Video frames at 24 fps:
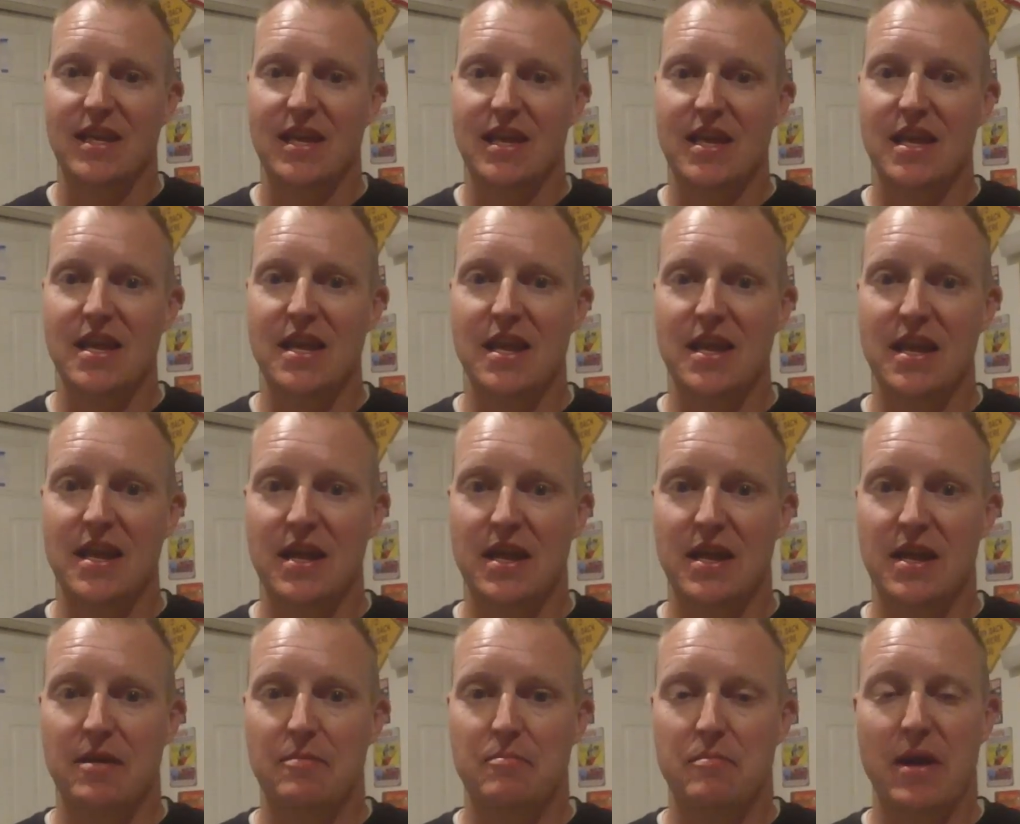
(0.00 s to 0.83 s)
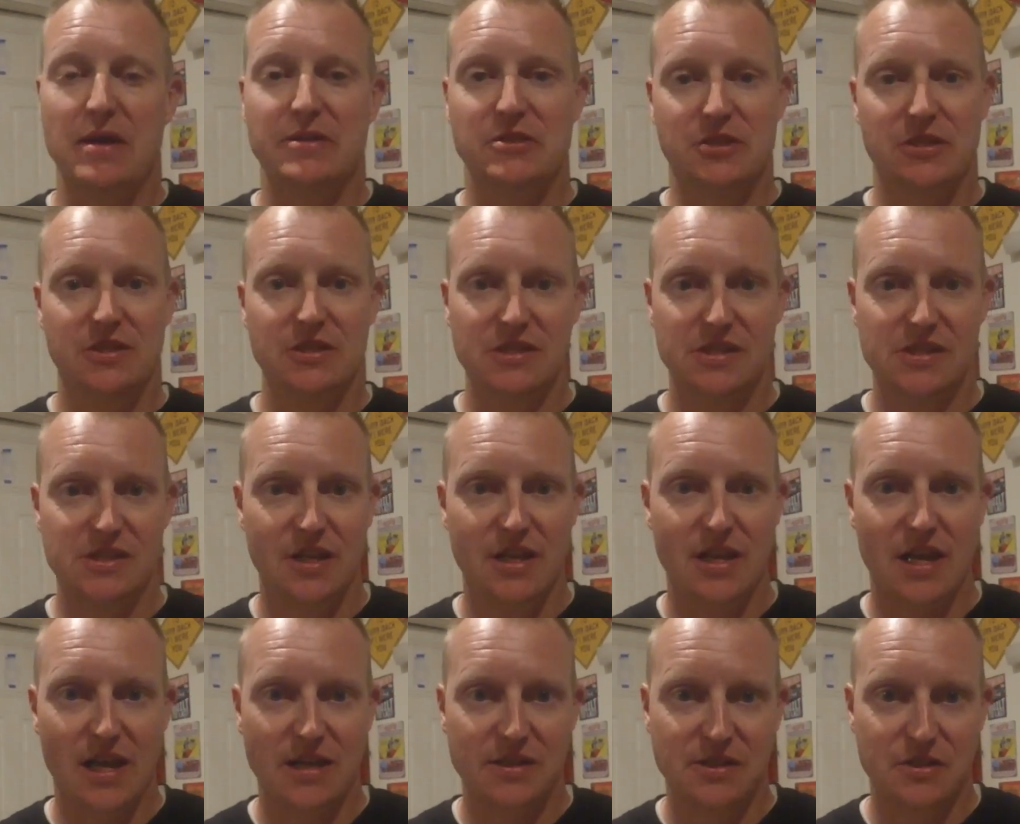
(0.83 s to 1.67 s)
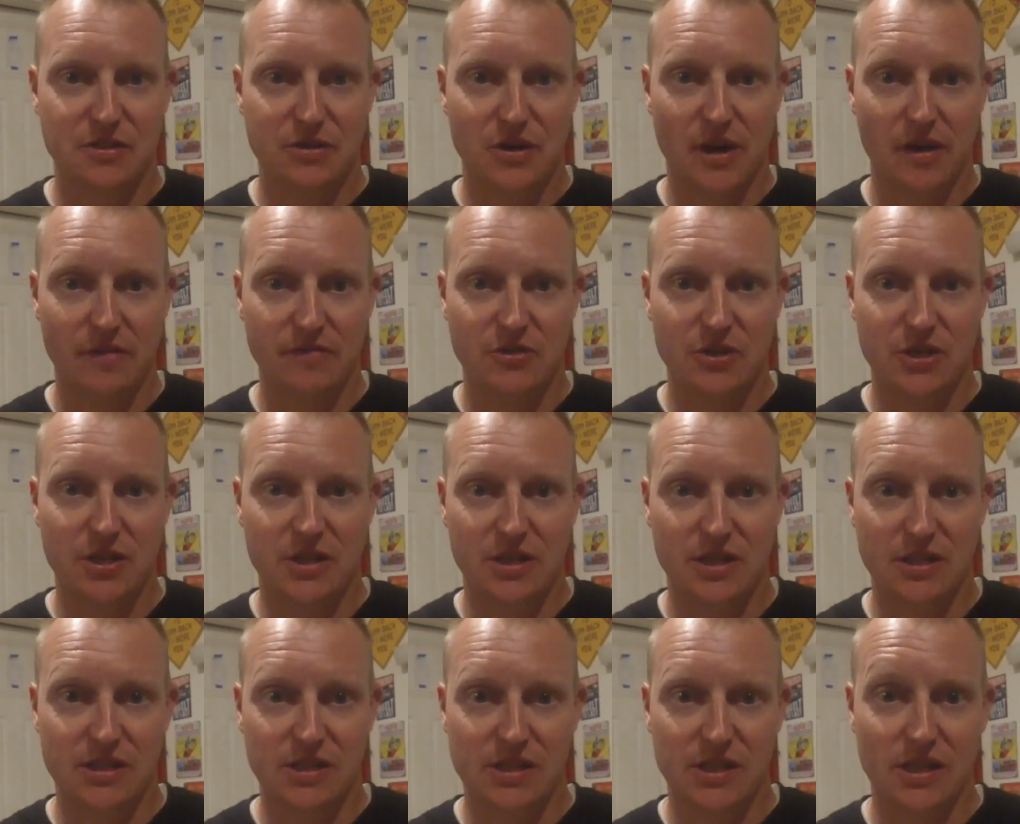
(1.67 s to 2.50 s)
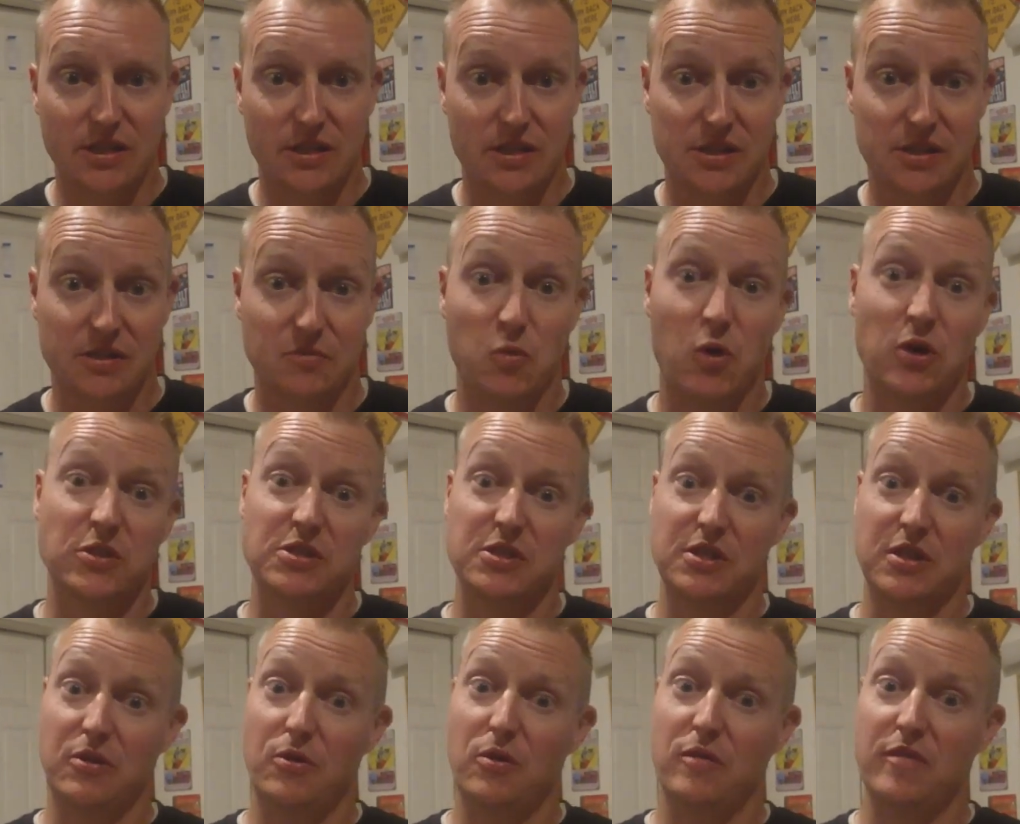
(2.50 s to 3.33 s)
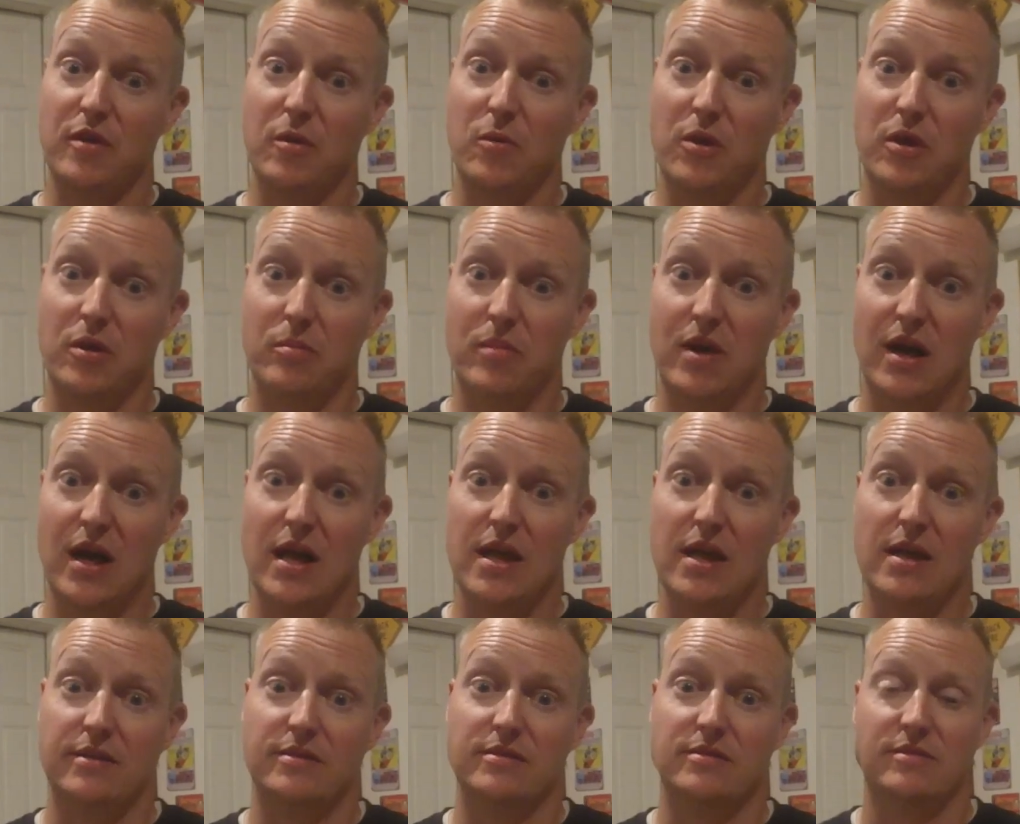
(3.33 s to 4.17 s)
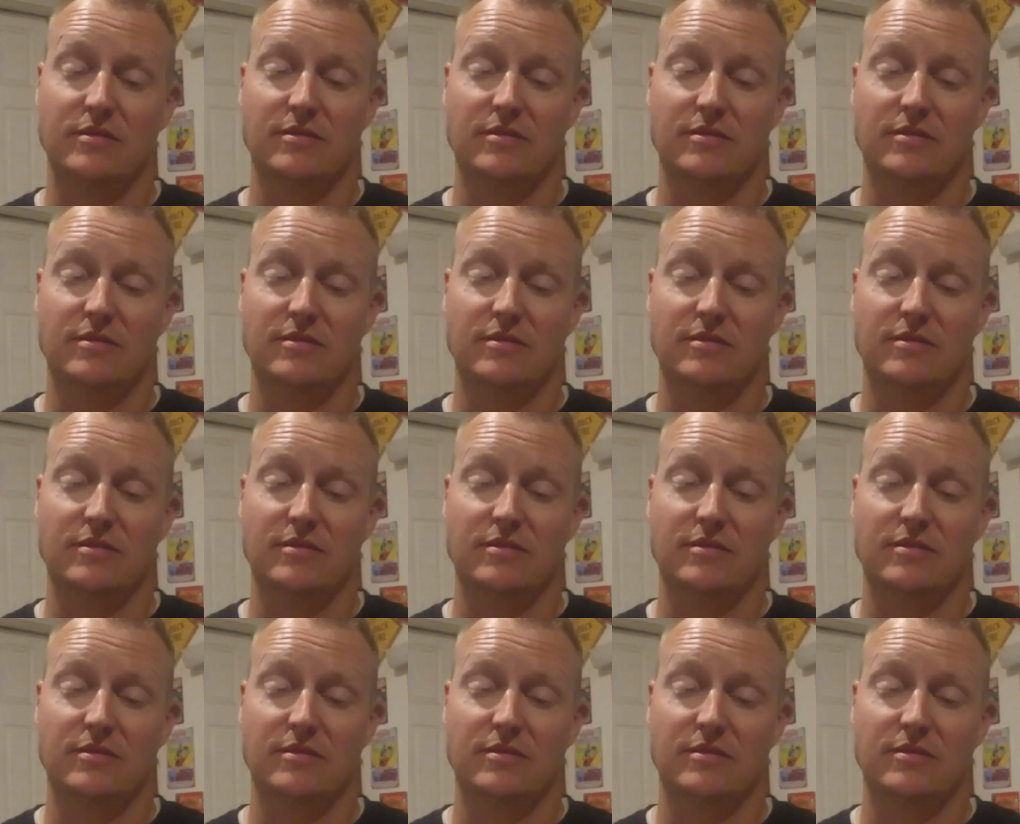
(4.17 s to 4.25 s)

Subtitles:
He mentions that he has a Triumph GT6 and wants to know if I want to buy it.